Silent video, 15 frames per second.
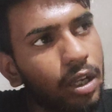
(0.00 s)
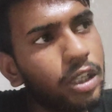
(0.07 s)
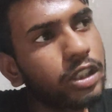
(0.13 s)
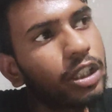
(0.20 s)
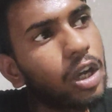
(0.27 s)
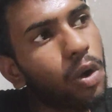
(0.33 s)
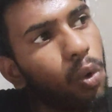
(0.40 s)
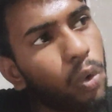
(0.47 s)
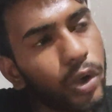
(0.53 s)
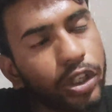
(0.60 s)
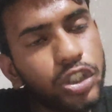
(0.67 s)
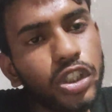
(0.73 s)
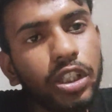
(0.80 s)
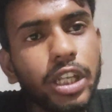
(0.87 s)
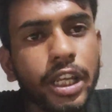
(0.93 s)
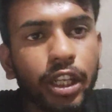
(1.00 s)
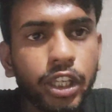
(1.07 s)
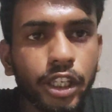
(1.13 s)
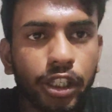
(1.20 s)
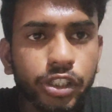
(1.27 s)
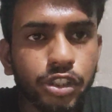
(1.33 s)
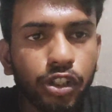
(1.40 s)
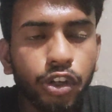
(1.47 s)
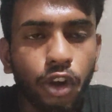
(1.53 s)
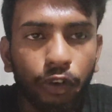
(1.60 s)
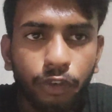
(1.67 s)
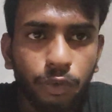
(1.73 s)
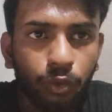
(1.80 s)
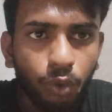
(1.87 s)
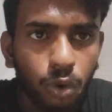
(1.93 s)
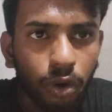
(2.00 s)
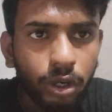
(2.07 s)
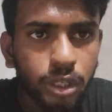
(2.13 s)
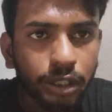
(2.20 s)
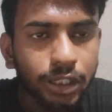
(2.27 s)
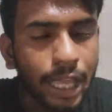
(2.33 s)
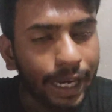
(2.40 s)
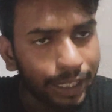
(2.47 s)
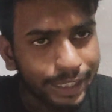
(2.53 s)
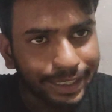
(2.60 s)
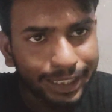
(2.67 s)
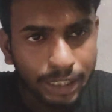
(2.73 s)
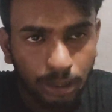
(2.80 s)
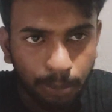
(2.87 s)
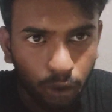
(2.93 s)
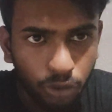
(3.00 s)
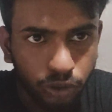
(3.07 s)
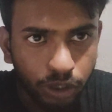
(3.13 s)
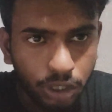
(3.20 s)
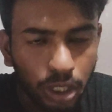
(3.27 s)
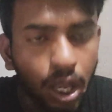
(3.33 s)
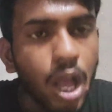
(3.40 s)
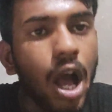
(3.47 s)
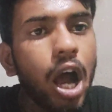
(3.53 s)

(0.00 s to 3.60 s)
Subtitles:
the origin and history of a word. That is etymology.